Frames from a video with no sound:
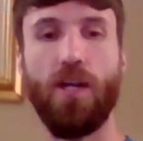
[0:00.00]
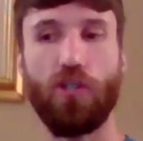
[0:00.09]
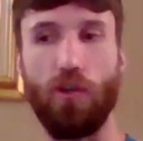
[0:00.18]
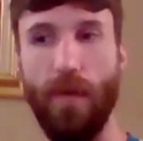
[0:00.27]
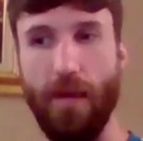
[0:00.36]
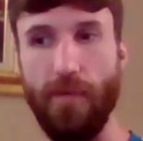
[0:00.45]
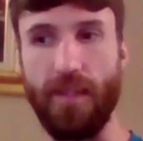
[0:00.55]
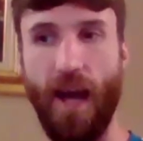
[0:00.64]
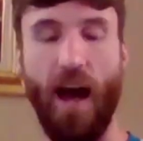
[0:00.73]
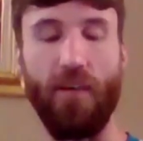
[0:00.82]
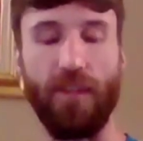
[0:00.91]
So maybe to
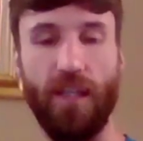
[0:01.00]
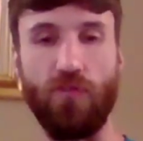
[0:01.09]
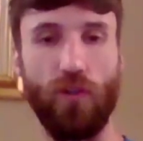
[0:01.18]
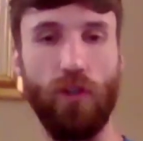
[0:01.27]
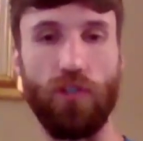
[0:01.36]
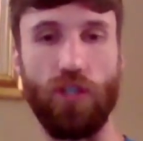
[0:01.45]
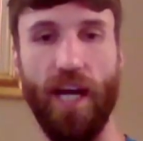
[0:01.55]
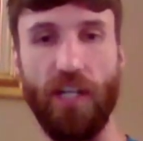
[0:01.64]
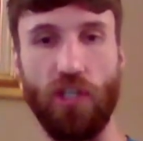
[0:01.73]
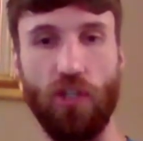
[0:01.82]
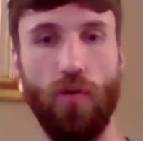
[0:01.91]
have these rule
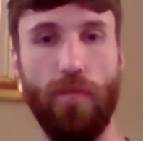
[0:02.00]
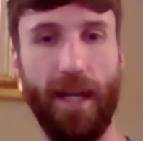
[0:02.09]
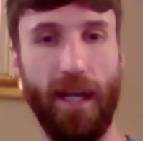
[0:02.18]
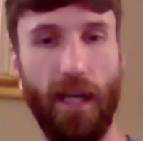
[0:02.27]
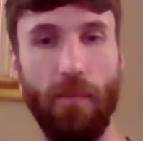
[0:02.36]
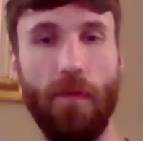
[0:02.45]
changes come in a little